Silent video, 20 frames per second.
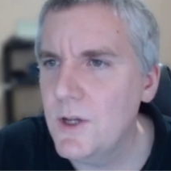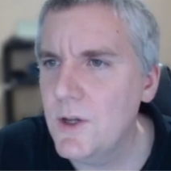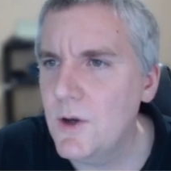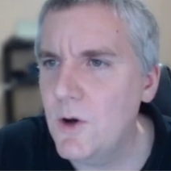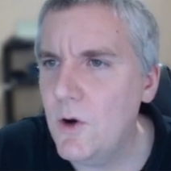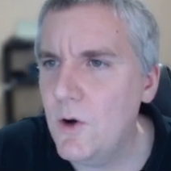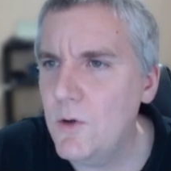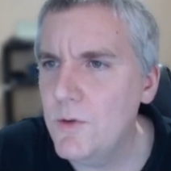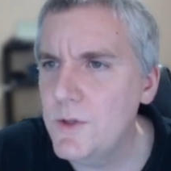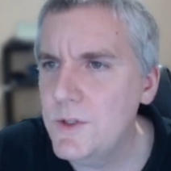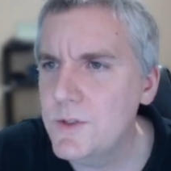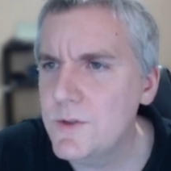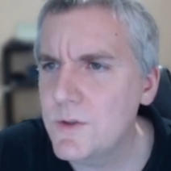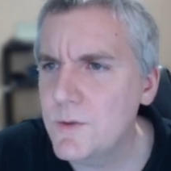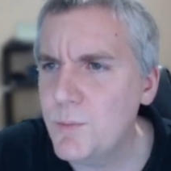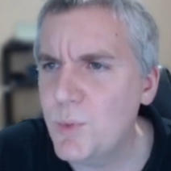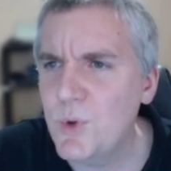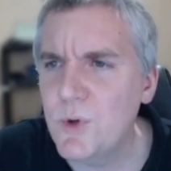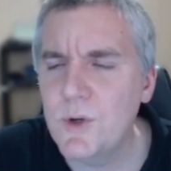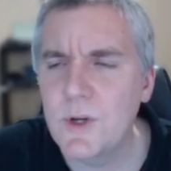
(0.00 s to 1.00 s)
All these
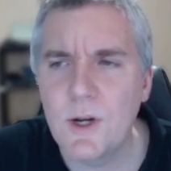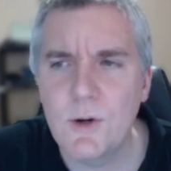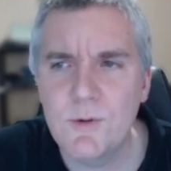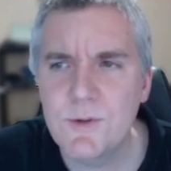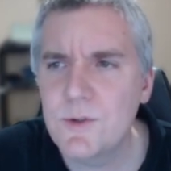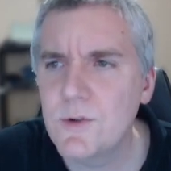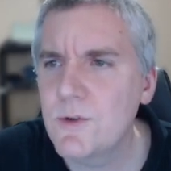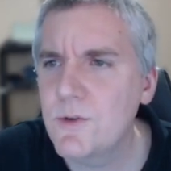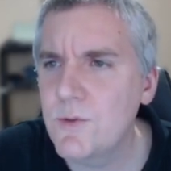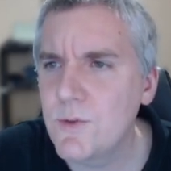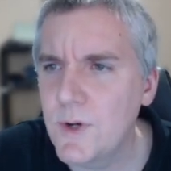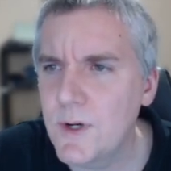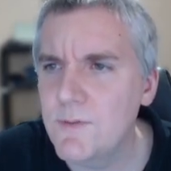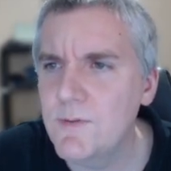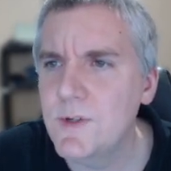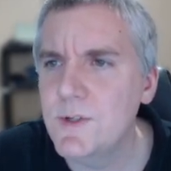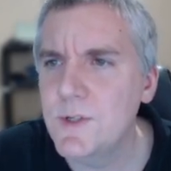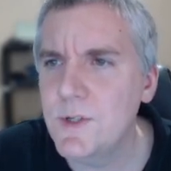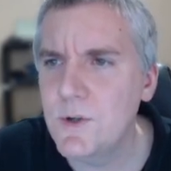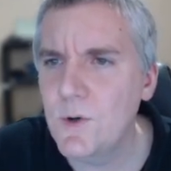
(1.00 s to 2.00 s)
look pretty good. I always look through
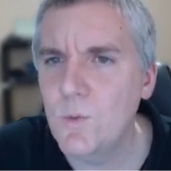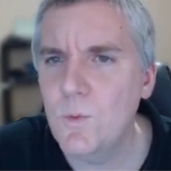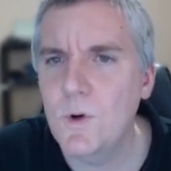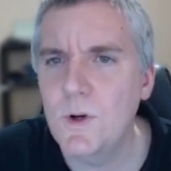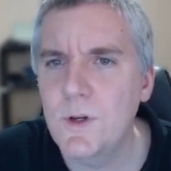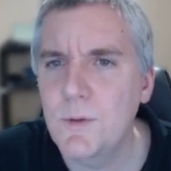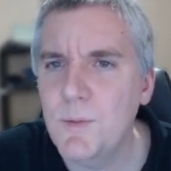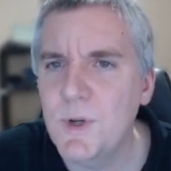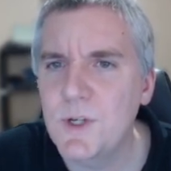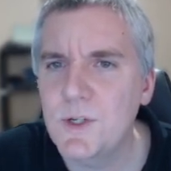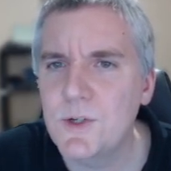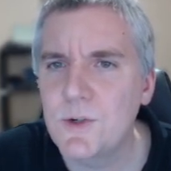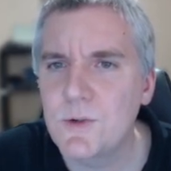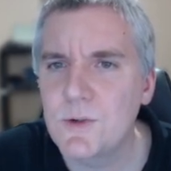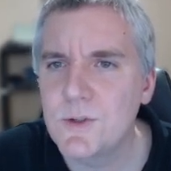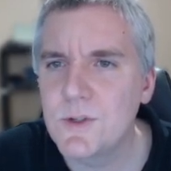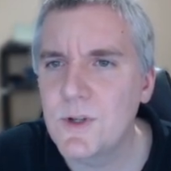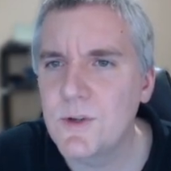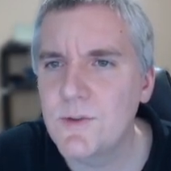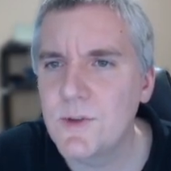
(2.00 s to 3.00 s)
every single one to make sure
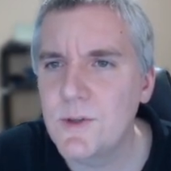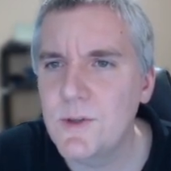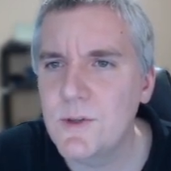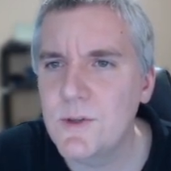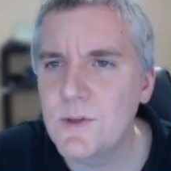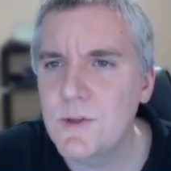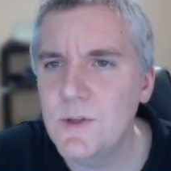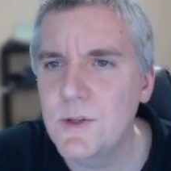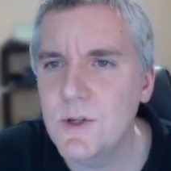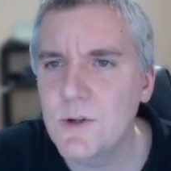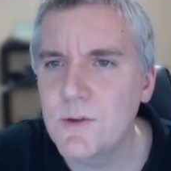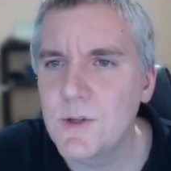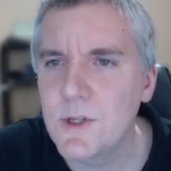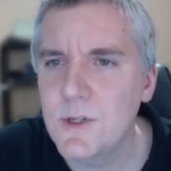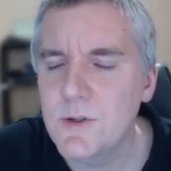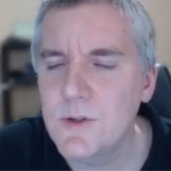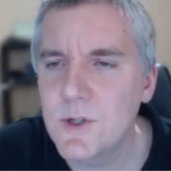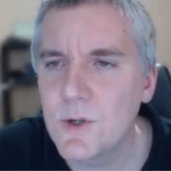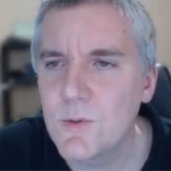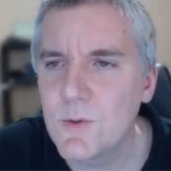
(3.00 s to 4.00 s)
there's nothing that
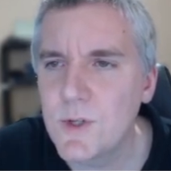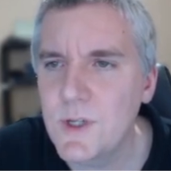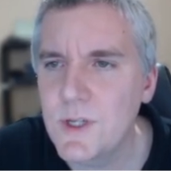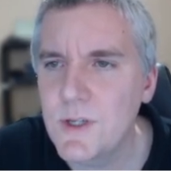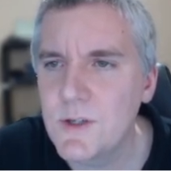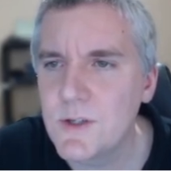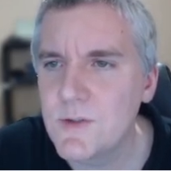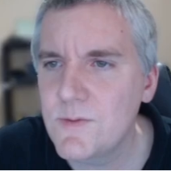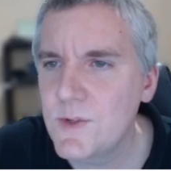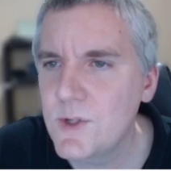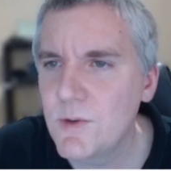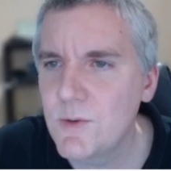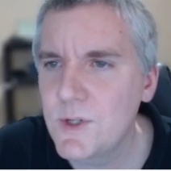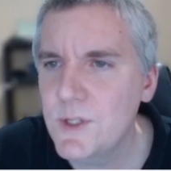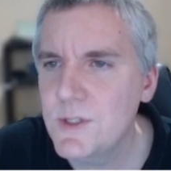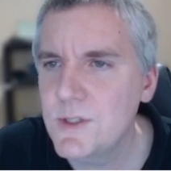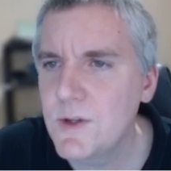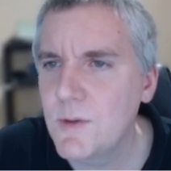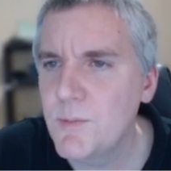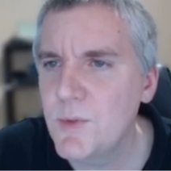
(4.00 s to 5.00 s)
you don't need, because if you don't
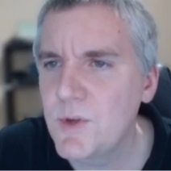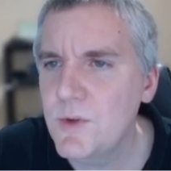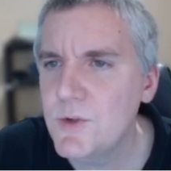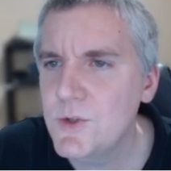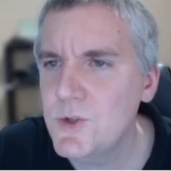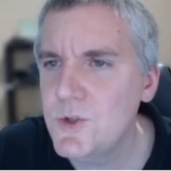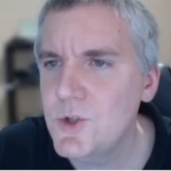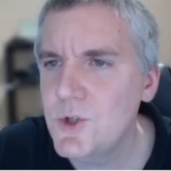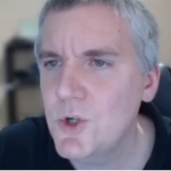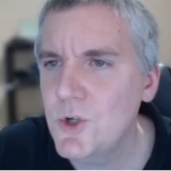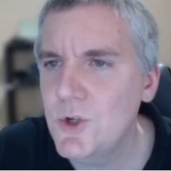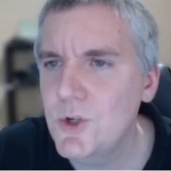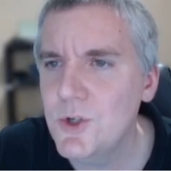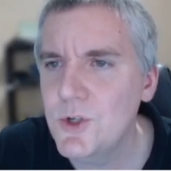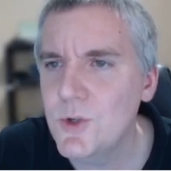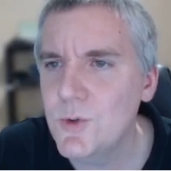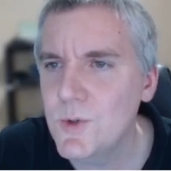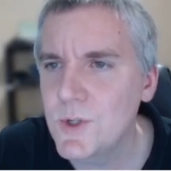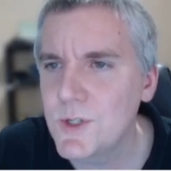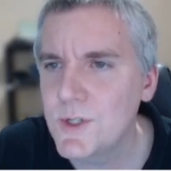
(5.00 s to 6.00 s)
need something, you shouldn't
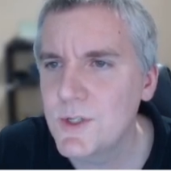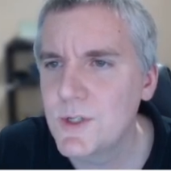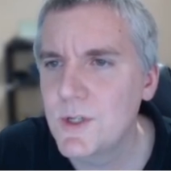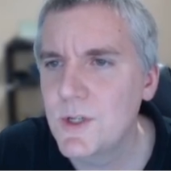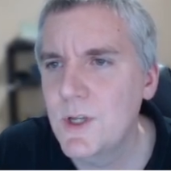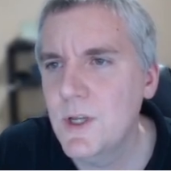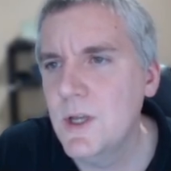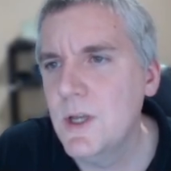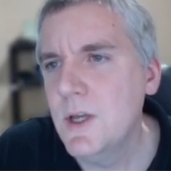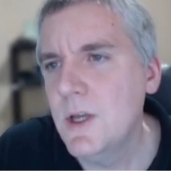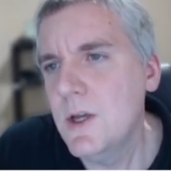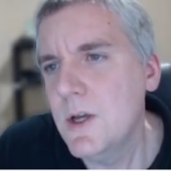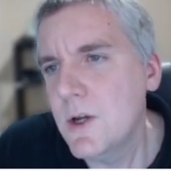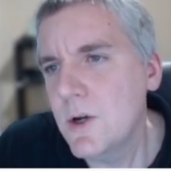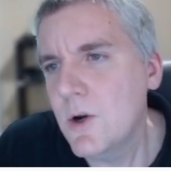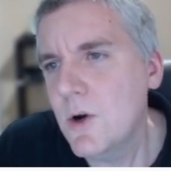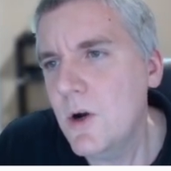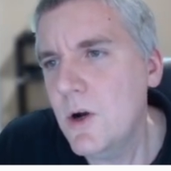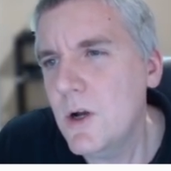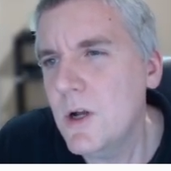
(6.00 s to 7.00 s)
do it.
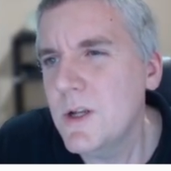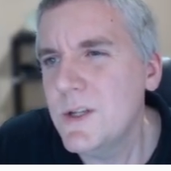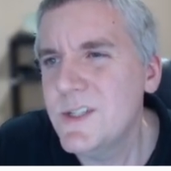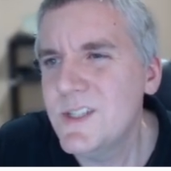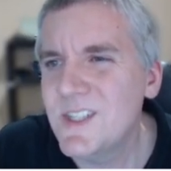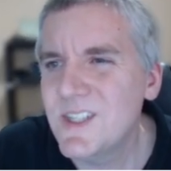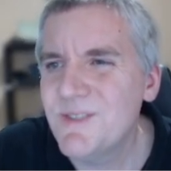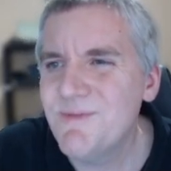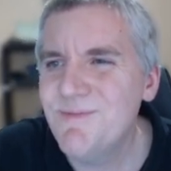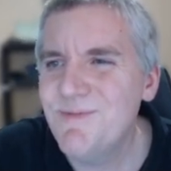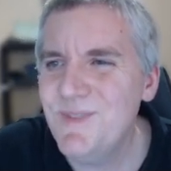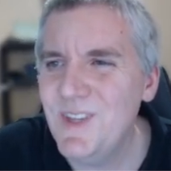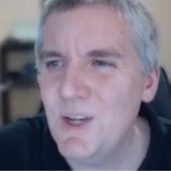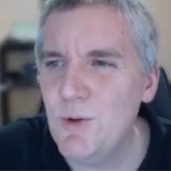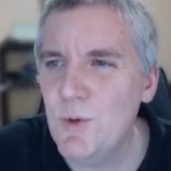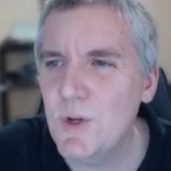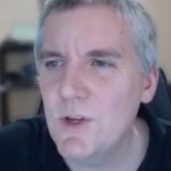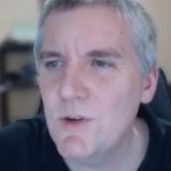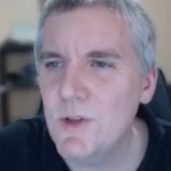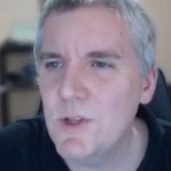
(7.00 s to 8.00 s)
Cost, yeah,
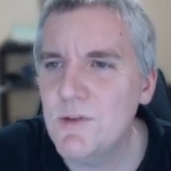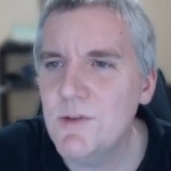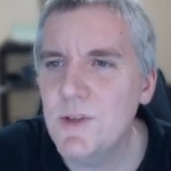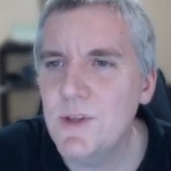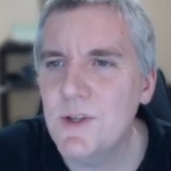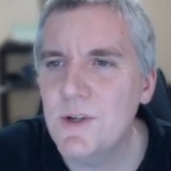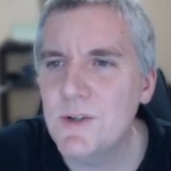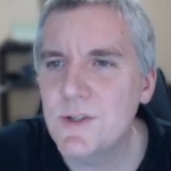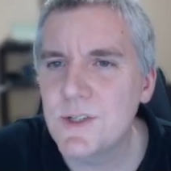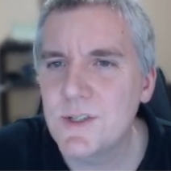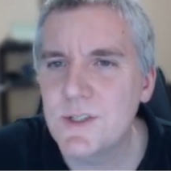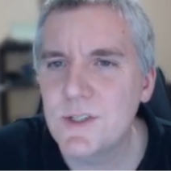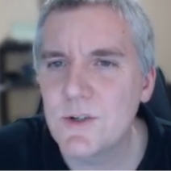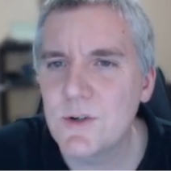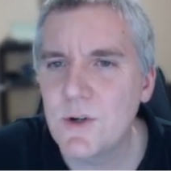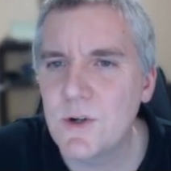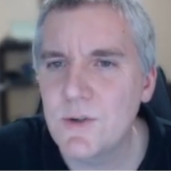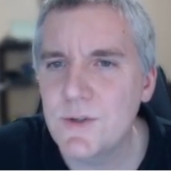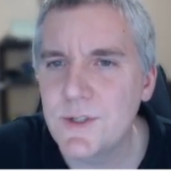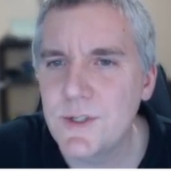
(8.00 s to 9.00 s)
we can leave it in there since
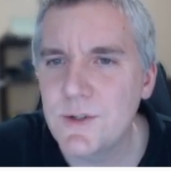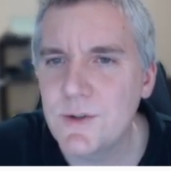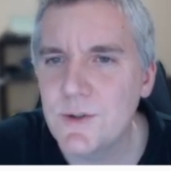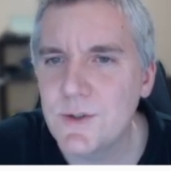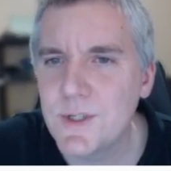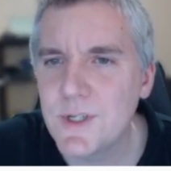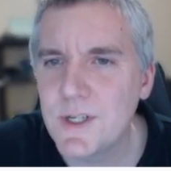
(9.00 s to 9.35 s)
they're all zeros.